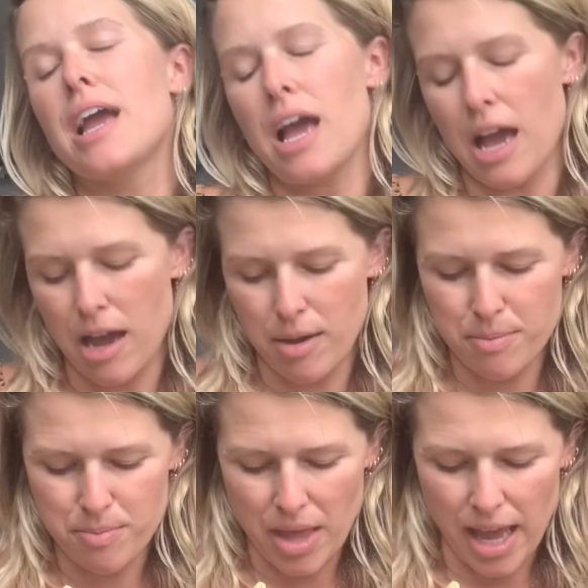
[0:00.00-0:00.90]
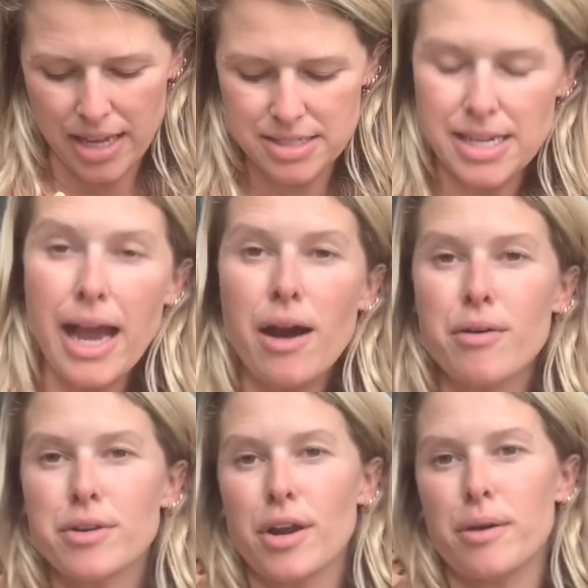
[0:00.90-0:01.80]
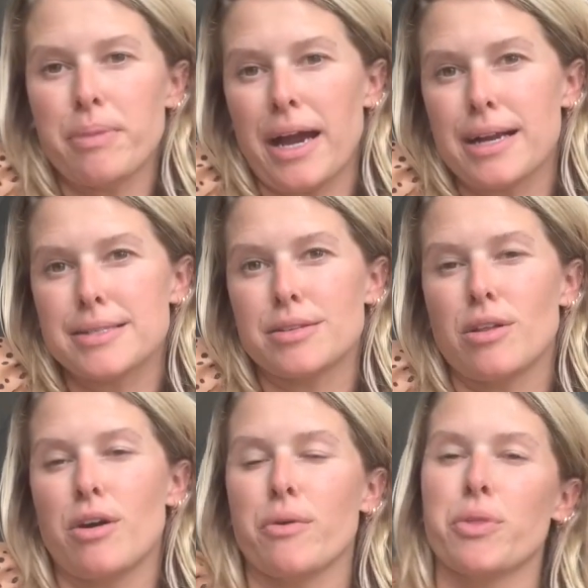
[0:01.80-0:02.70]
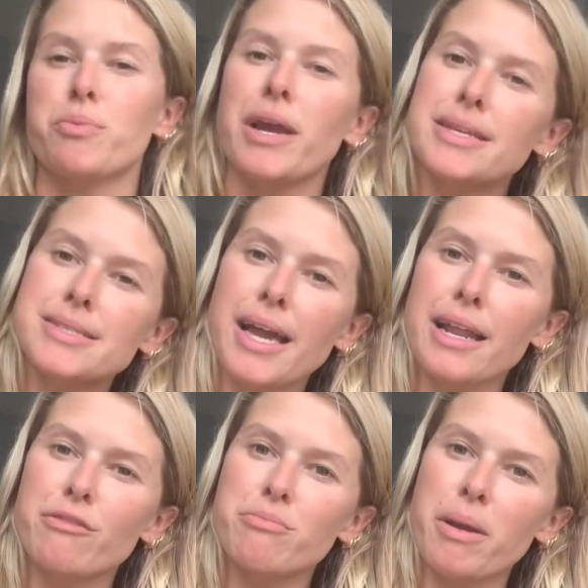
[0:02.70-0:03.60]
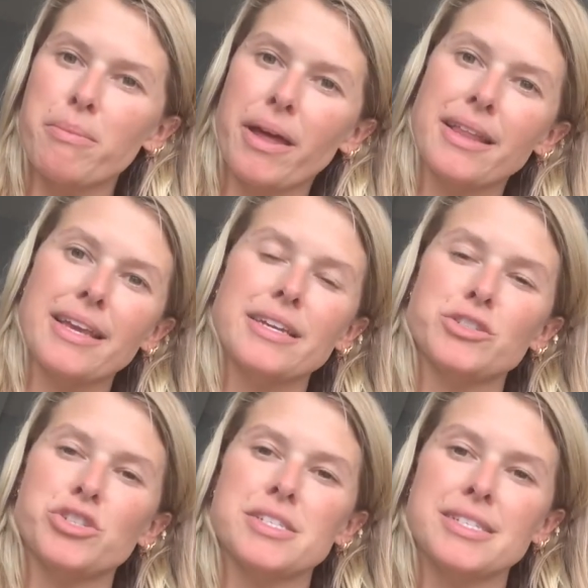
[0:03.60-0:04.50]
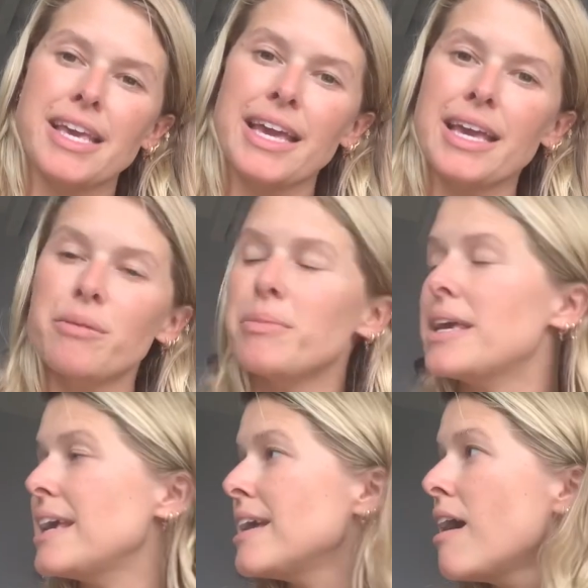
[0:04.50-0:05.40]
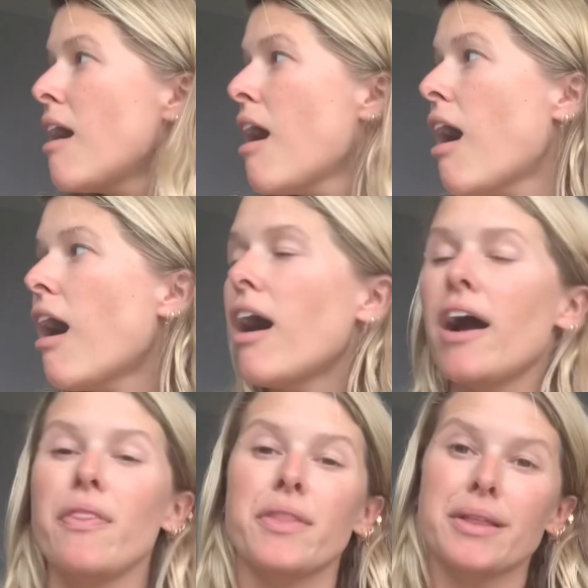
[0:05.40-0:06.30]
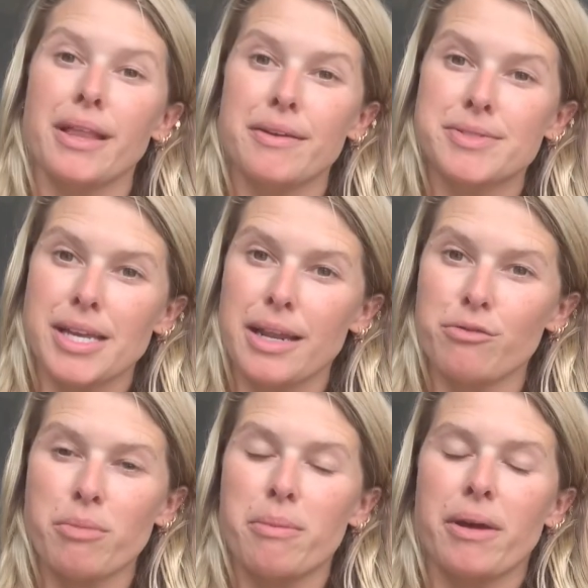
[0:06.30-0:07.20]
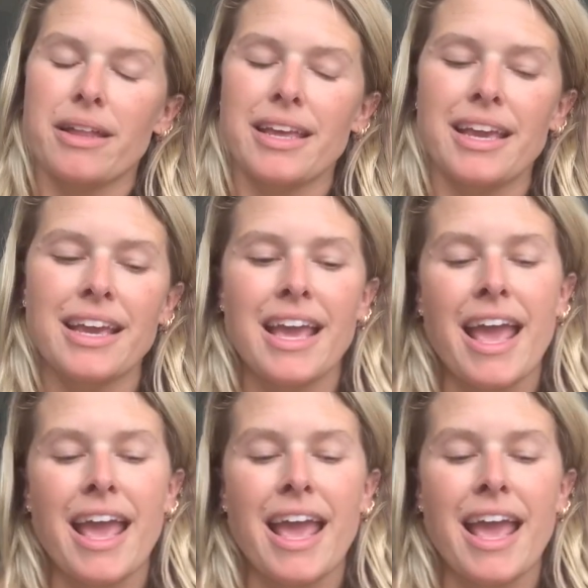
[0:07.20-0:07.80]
Head down, her back is along the right side of my belly. She's kicking me on the left side of my belly.